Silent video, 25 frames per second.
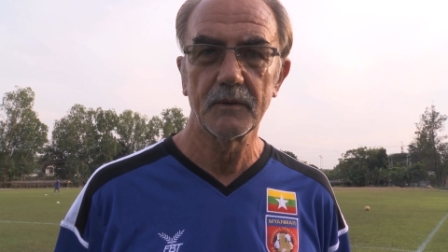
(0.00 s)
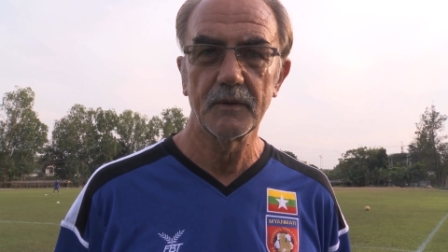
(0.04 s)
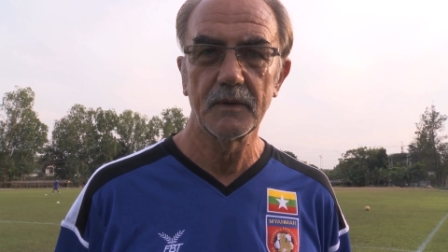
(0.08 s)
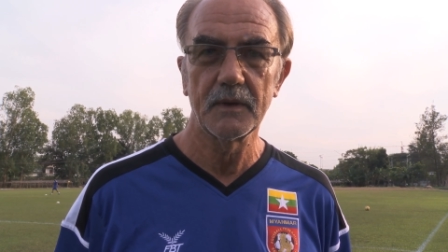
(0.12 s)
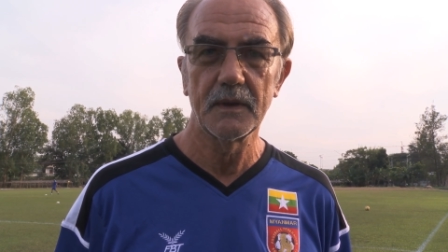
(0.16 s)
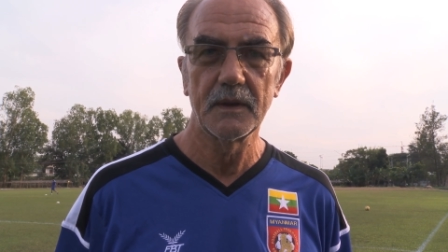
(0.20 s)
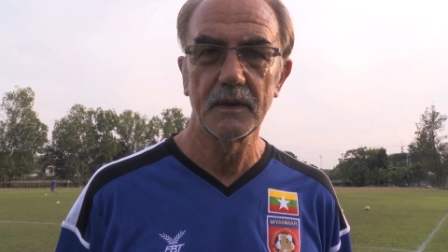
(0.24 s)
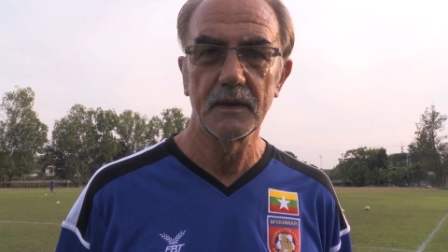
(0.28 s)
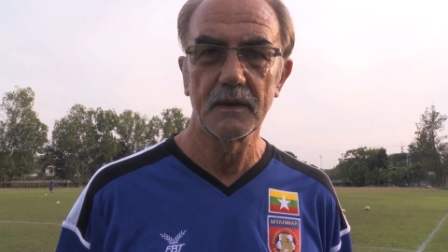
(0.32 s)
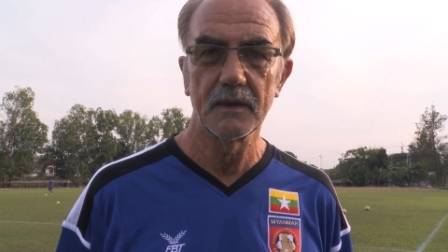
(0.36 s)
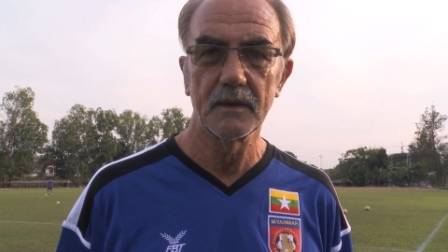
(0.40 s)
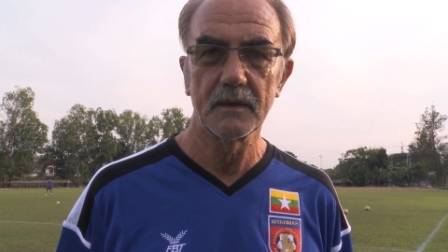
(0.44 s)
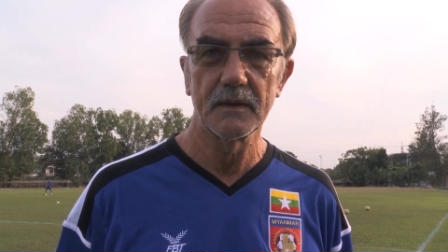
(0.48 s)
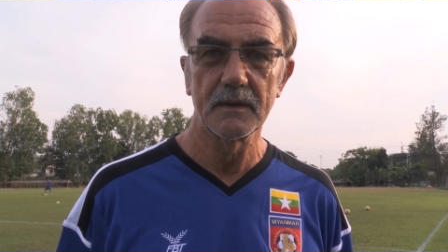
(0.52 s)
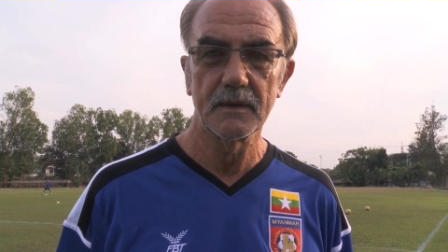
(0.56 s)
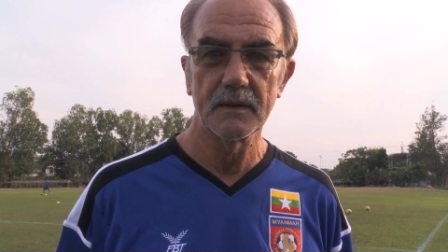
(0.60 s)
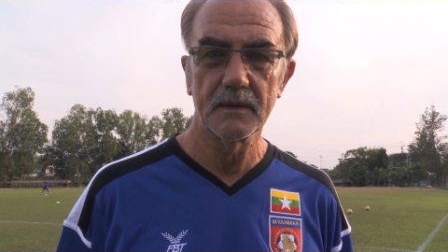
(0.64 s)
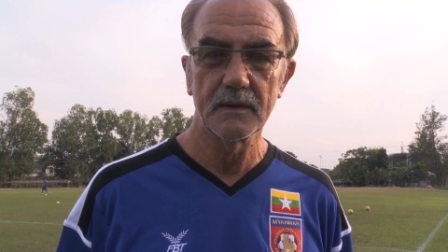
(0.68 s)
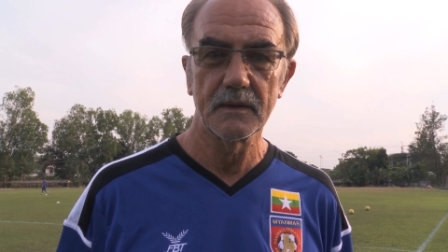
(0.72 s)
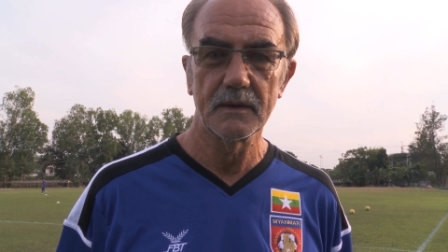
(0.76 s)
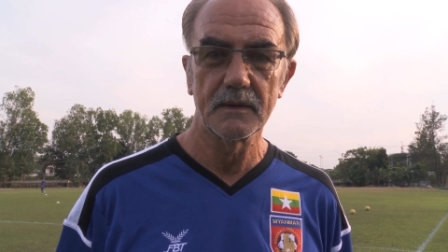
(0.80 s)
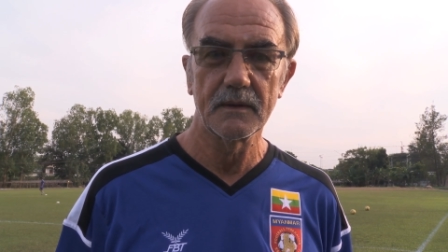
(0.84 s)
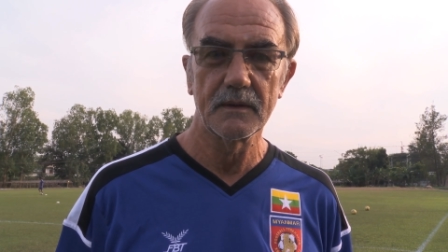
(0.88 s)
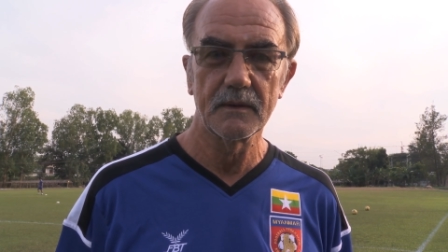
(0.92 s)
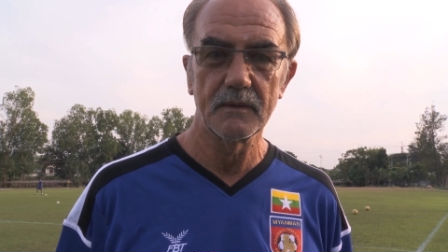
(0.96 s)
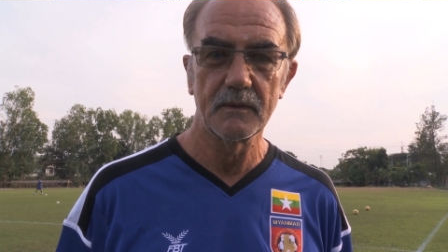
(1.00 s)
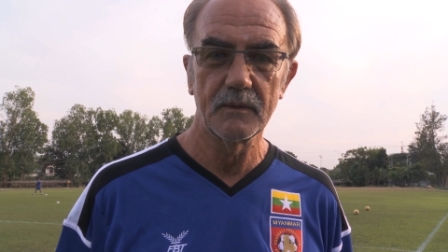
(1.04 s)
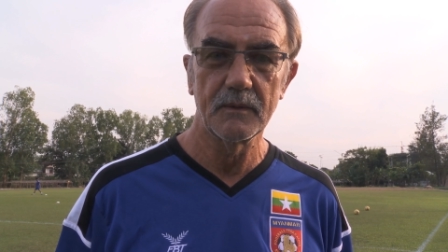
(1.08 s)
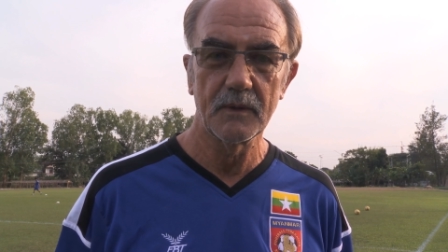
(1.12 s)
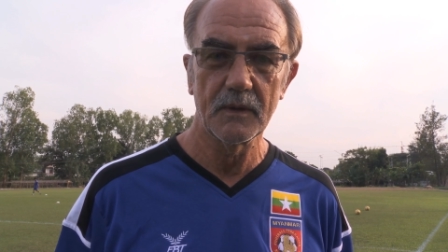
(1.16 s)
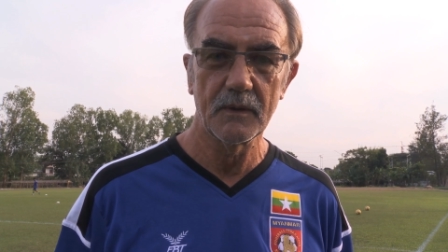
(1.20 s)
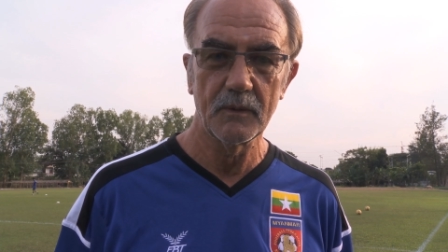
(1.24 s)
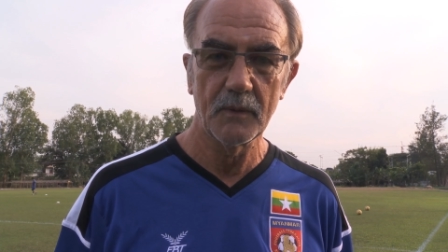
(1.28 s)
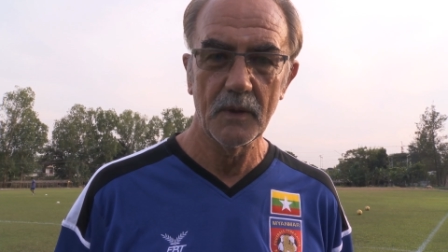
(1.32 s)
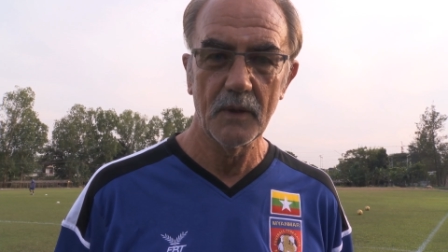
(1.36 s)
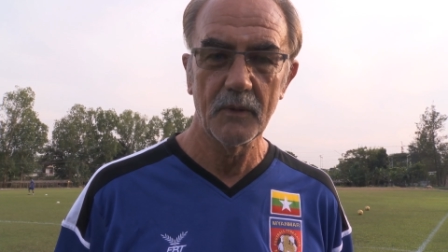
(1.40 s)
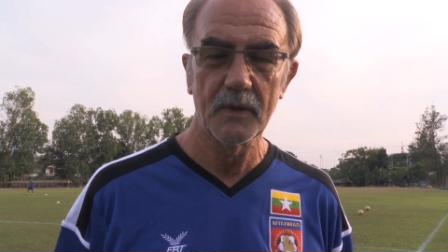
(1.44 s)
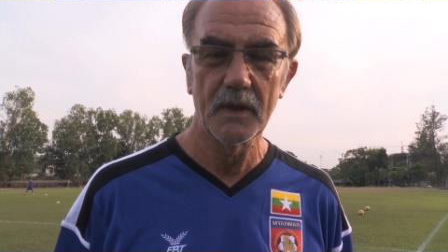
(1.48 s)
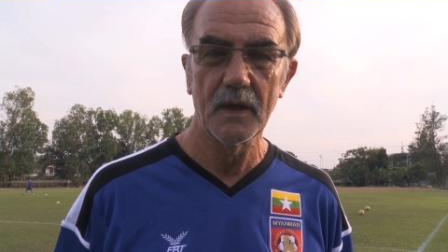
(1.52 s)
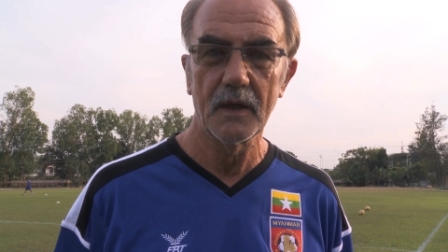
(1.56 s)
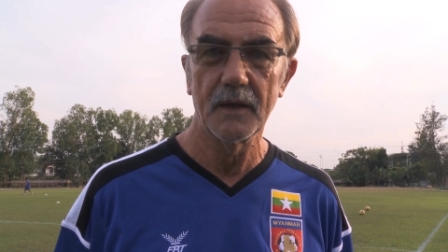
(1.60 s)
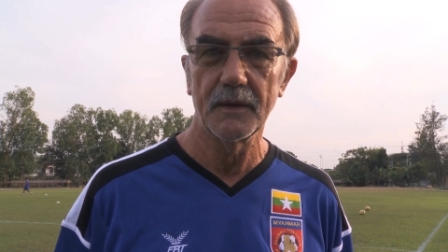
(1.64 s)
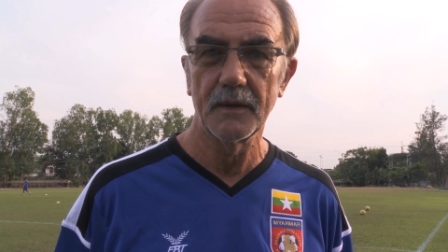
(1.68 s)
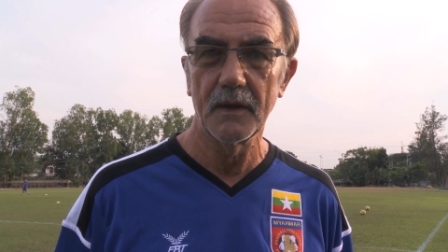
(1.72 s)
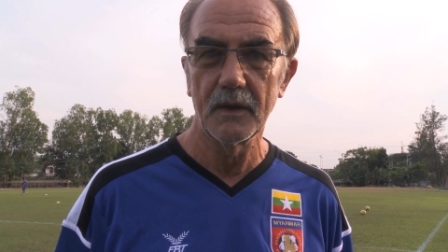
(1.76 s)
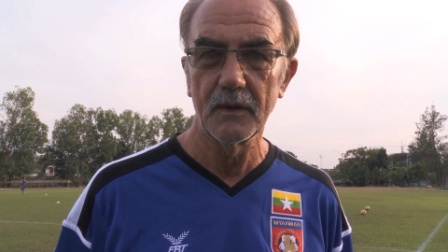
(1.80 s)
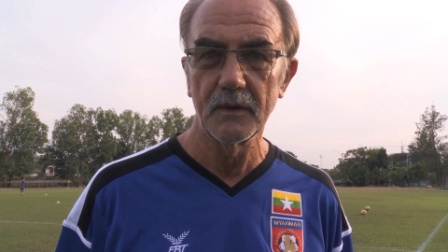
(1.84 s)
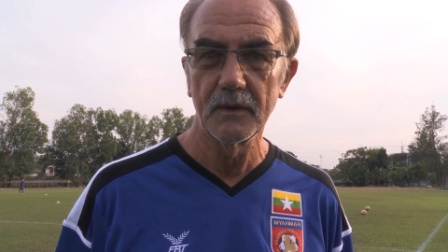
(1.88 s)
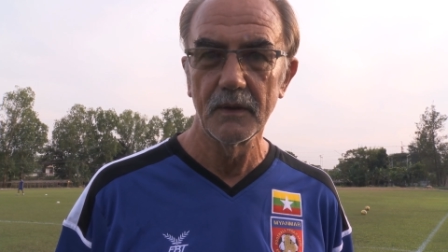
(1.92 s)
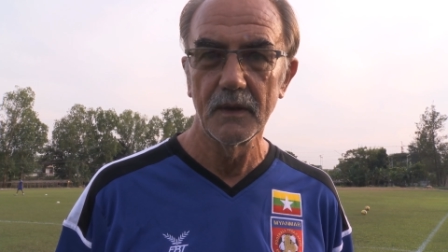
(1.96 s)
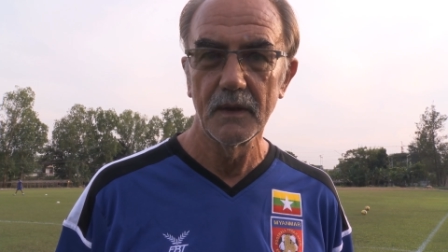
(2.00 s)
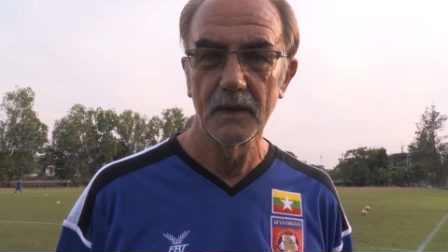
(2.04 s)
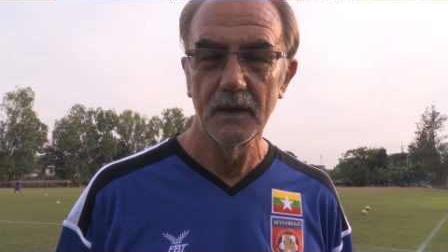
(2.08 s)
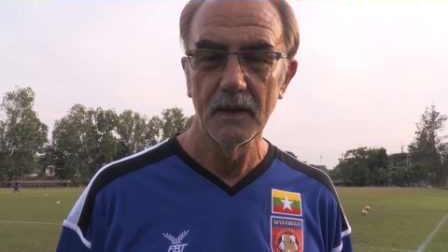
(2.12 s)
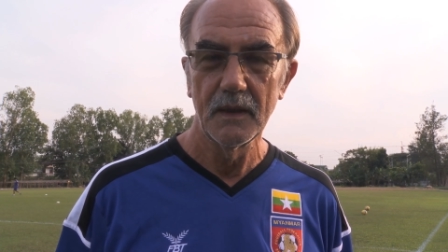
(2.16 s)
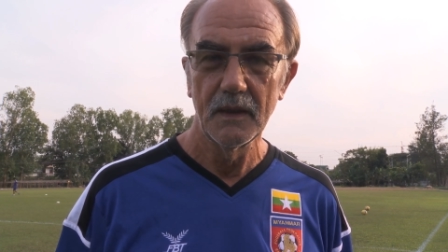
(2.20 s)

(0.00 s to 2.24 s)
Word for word: we where we are now.